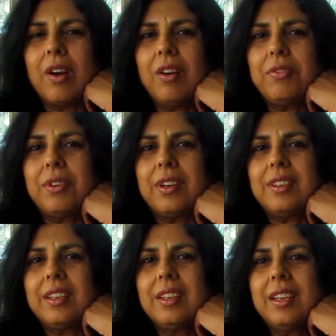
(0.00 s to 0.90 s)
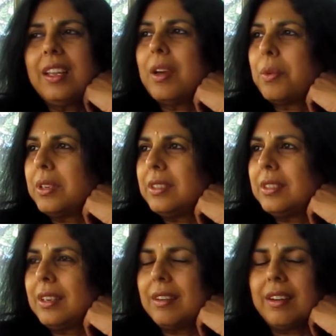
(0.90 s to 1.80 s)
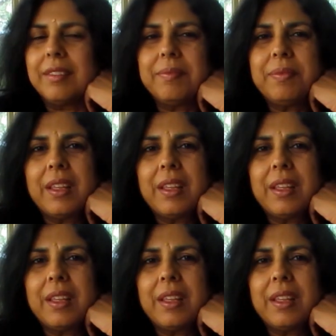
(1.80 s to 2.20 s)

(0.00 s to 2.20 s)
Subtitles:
offered, and I wanted to learn.